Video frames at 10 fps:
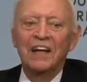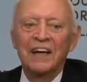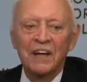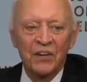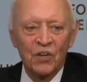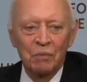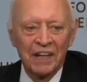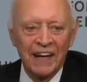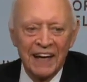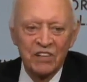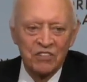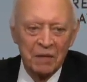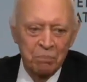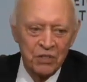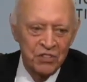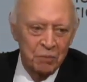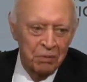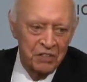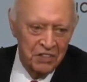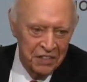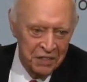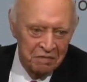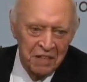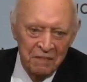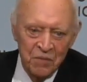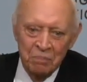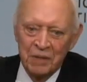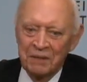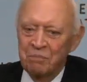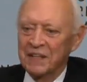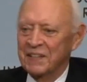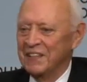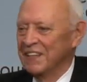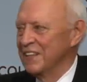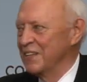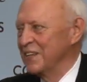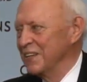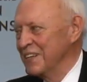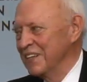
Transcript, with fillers: normally, normally, I ask that person to please leave, but, but uh,